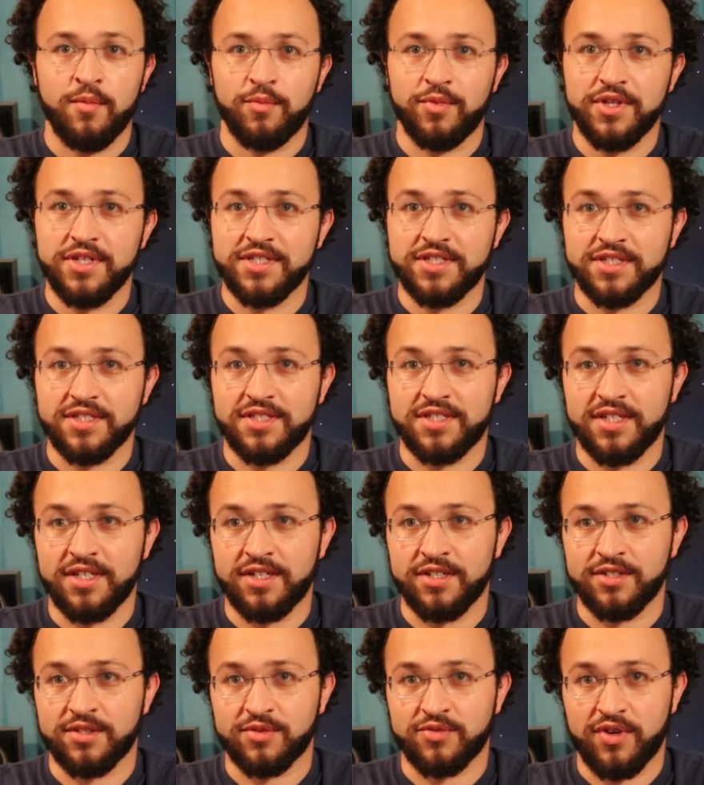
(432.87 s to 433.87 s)
please
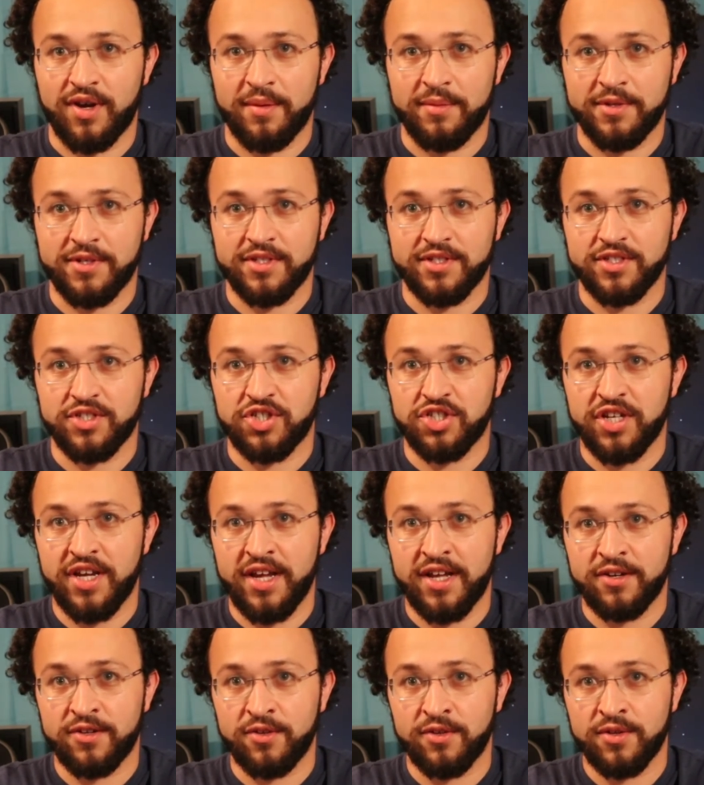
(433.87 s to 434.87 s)
consider subscribing to the
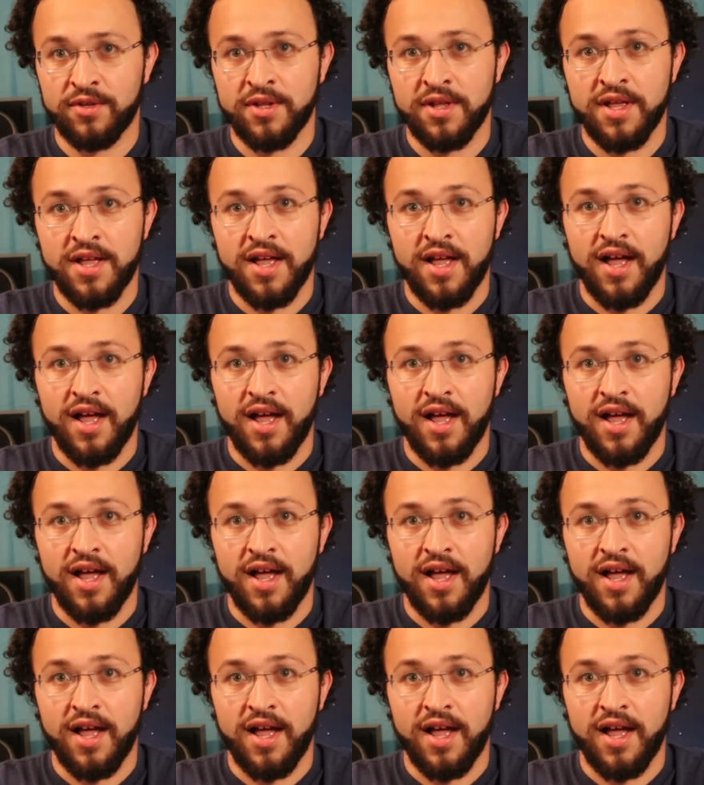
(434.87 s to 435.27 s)
channel.